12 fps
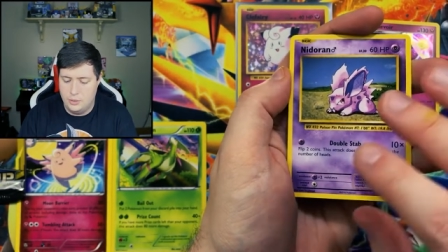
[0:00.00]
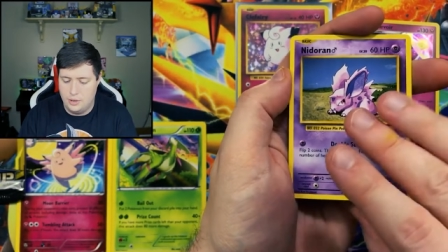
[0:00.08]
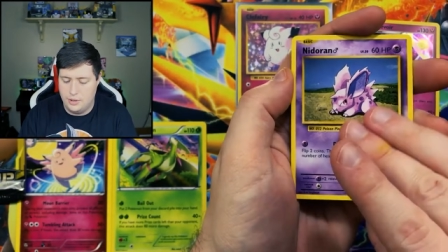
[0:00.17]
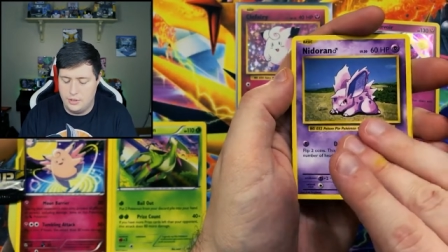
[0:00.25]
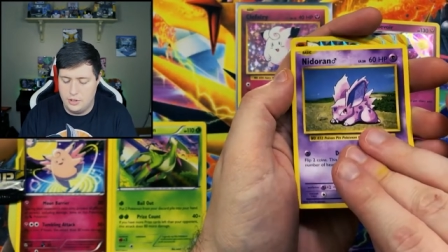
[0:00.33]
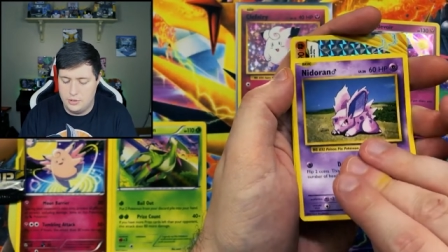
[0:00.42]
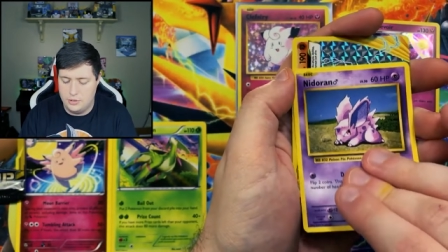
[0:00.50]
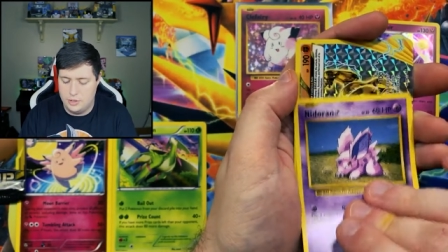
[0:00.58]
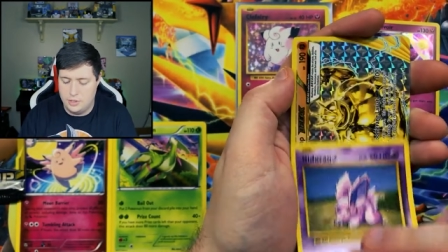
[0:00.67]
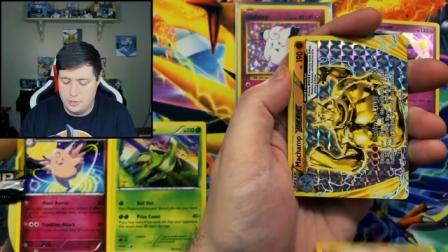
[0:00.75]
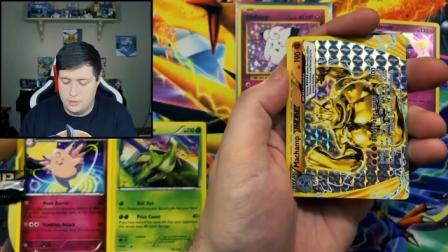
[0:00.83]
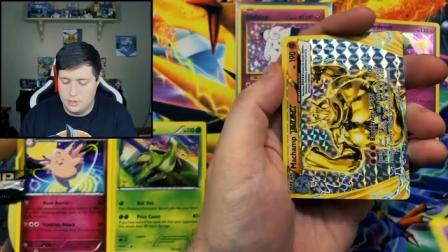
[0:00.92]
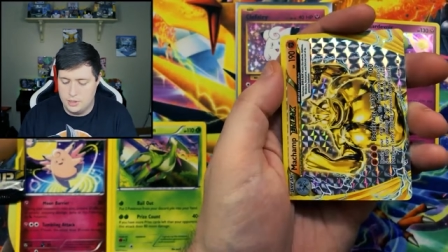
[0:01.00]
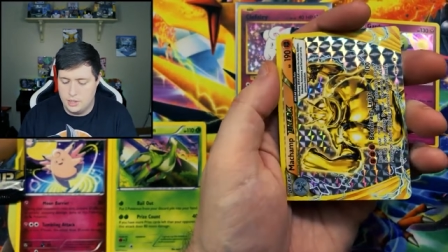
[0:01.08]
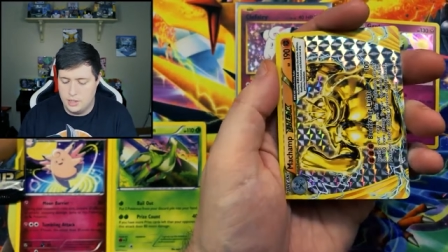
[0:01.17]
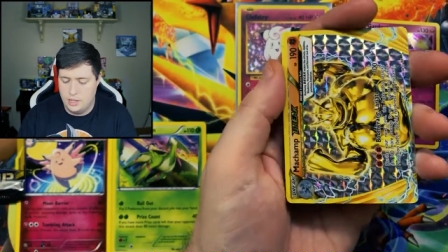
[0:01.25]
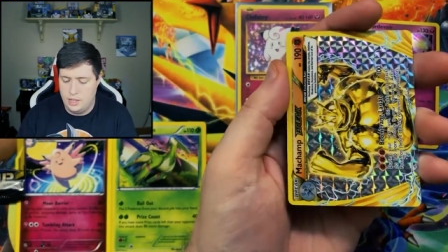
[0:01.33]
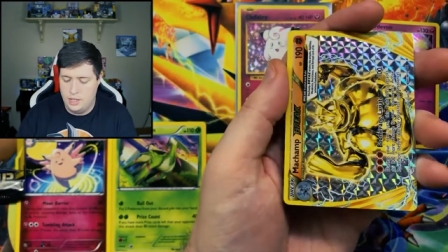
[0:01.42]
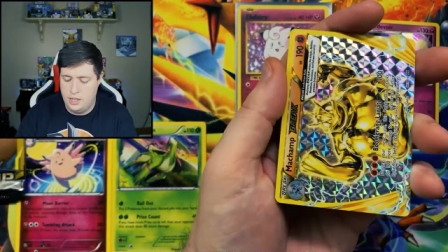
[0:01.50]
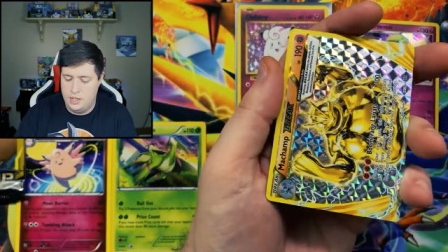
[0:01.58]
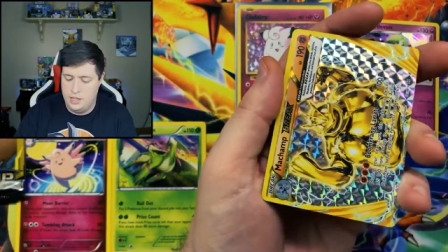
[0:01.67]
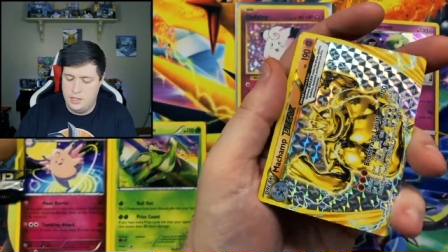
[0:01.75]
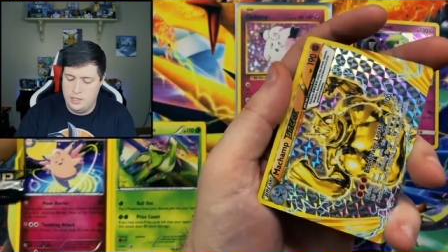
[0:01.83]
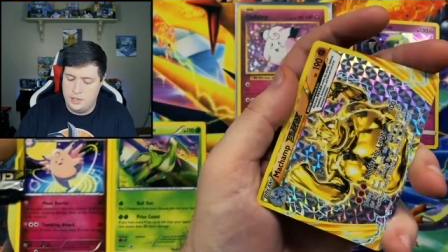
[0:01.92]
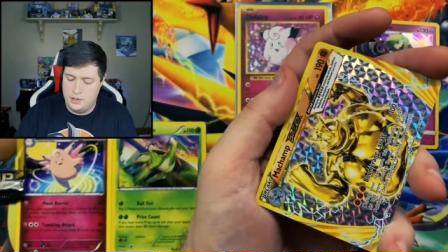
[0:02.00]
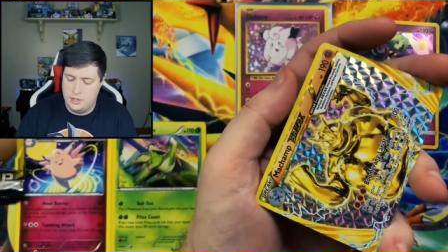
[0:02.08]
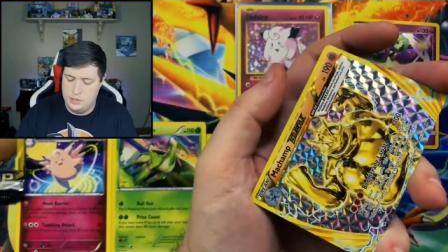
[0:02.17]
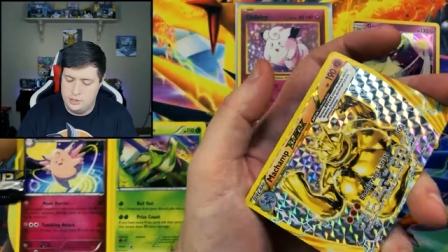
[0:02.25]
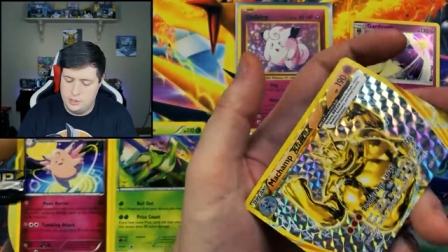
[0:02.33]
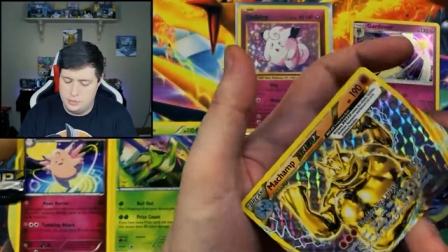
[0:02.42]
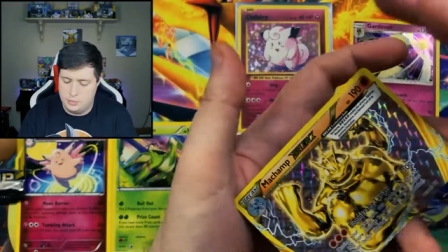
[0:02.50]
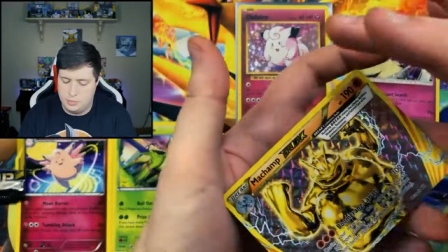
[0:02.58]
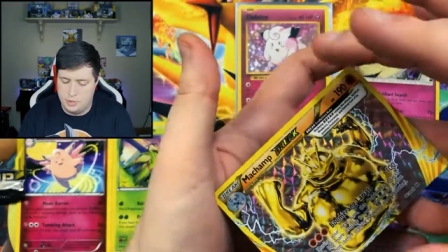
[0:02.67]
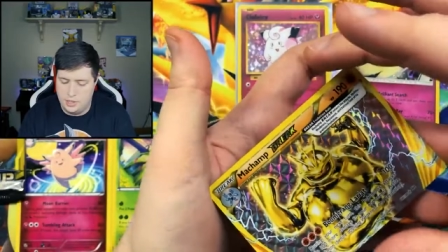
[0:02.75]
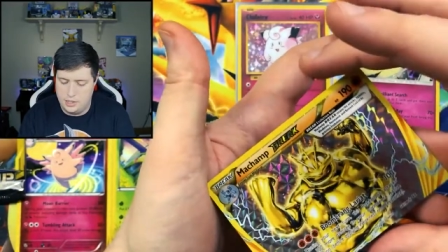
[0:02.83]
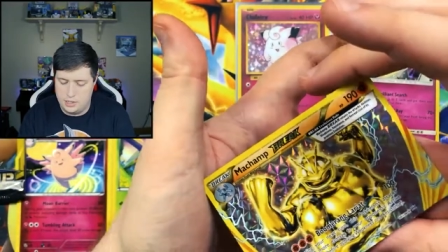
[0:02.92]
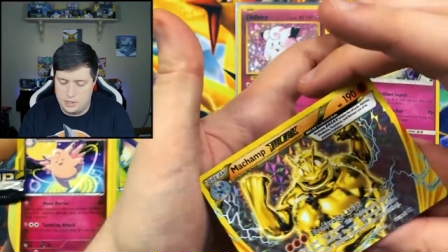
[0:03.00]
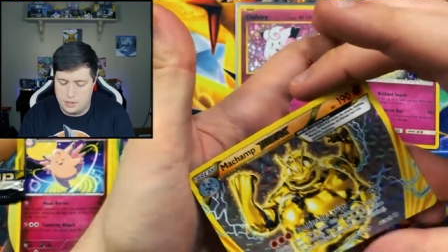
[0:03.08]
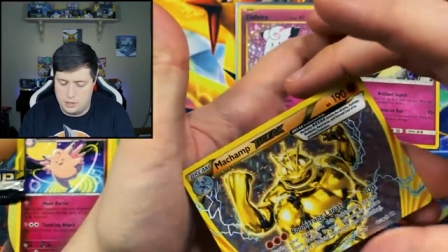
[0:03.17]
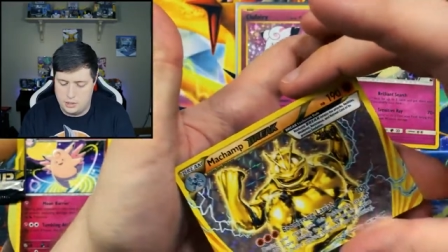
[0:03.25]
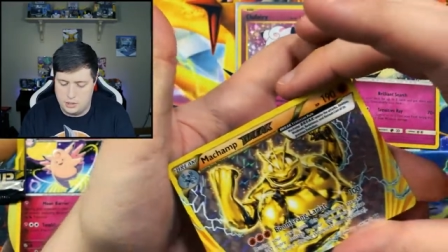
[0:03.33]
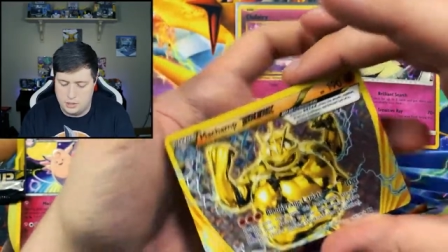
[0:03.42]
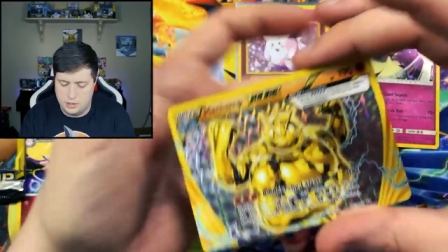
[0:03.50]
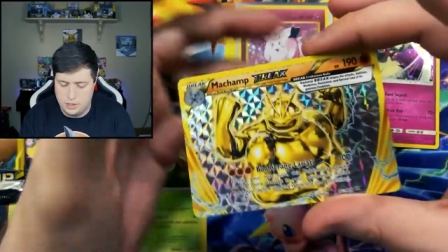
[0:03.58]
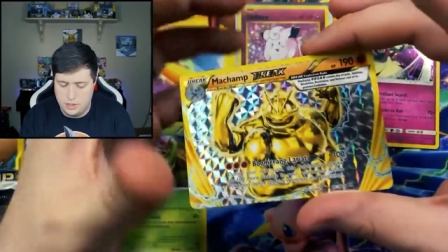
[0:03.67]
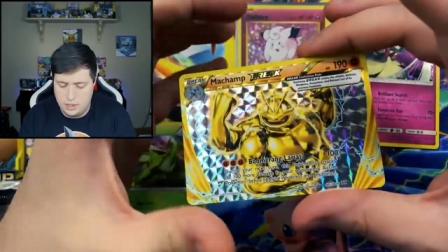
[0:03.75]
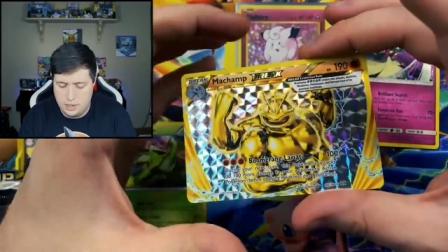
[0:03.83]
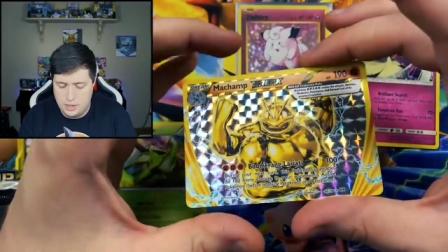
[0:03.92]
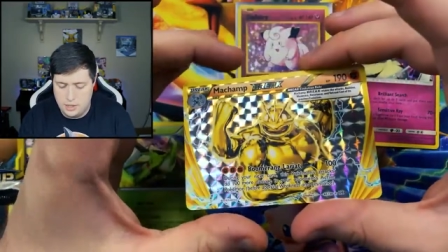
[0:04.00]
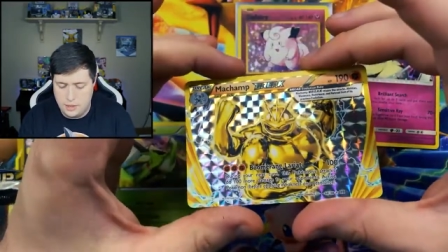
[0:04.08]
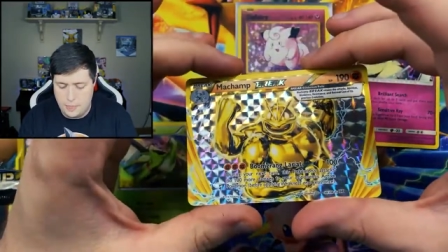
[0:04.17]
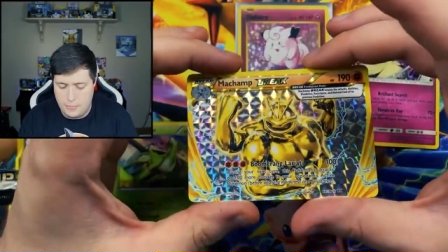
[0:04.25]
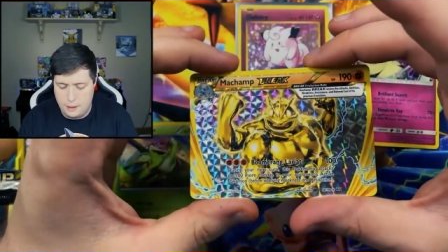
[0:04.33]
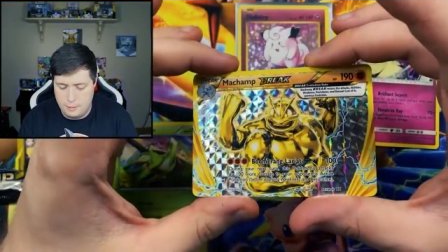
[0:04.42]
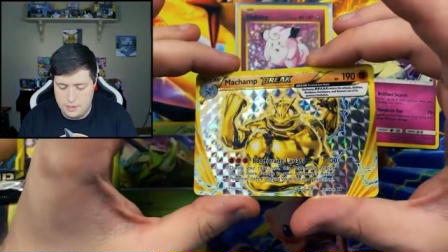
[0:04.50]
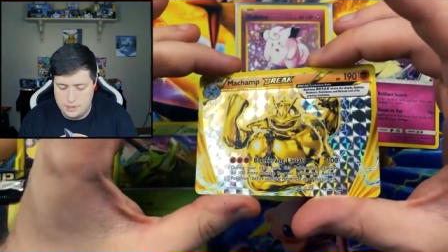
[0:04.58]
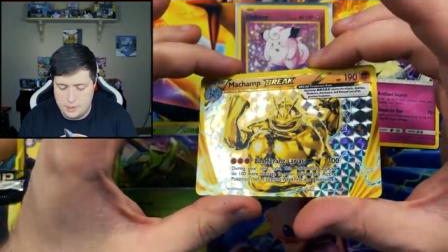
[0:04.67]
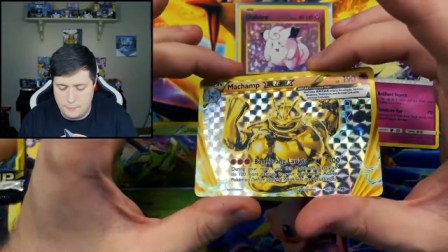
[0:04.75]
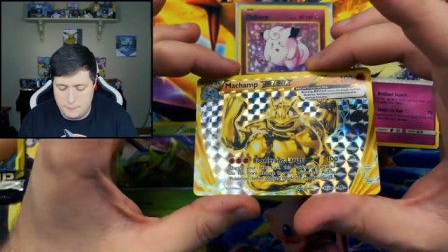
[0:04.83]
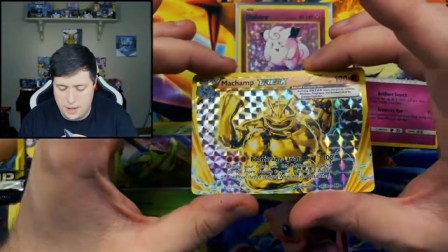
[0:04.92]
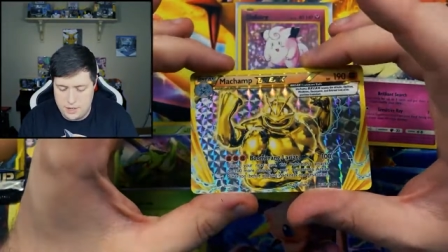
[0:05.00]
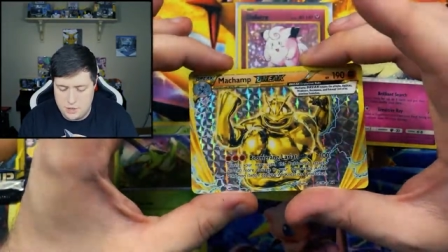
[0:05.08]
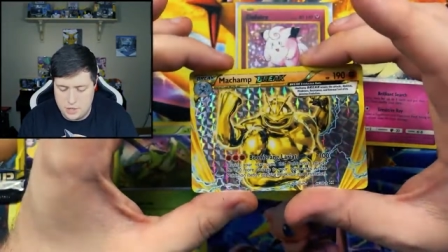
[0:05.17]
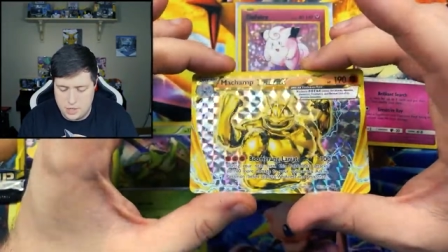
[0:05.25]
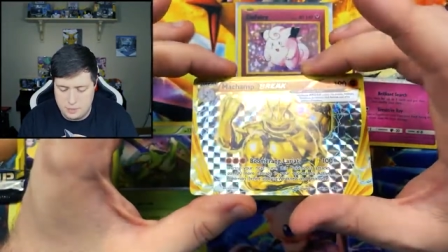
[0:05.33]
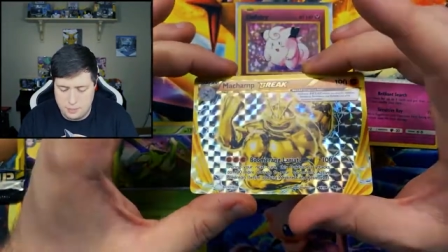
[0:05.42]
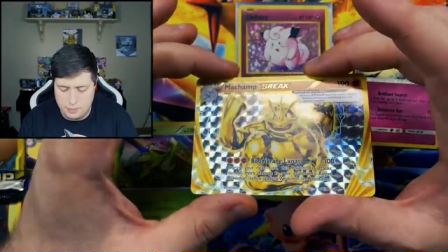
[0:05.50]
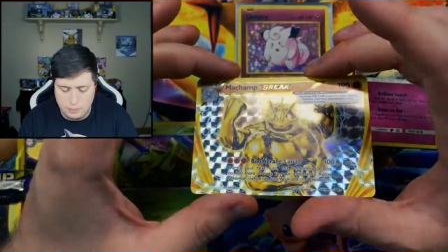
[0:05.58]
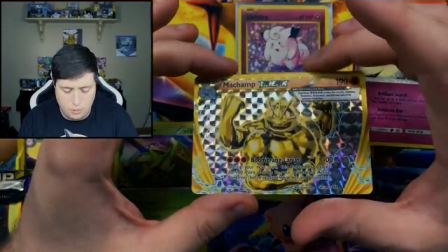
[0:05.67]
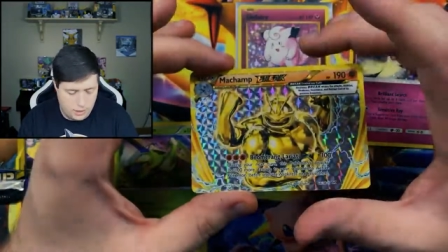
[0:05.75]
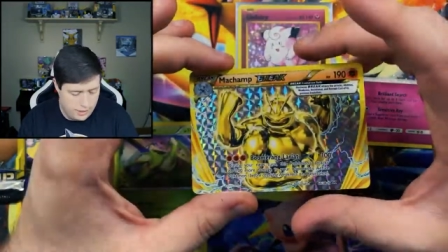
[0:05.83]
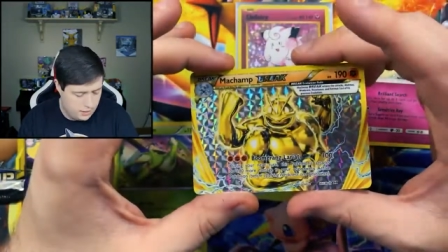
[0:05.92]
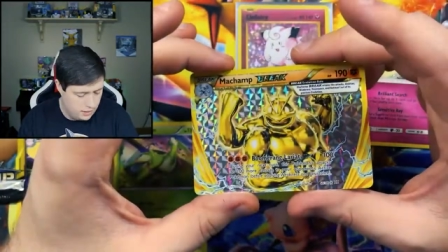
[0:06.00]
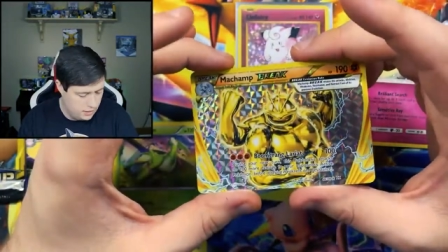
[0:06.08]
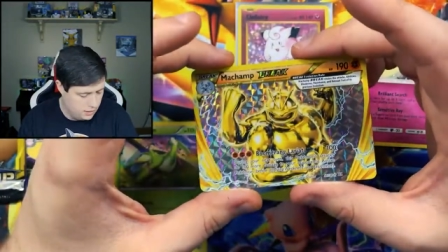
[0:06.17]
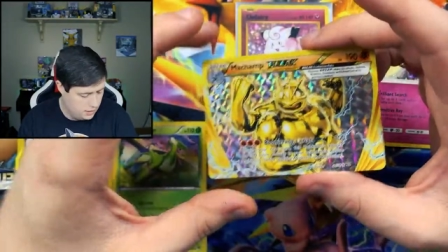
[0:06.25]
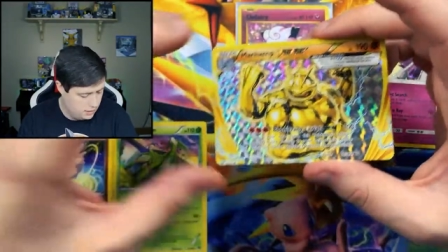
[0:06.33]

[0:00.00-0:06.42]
We have another Nidoran, and there's a break card. That one is a Machamp break.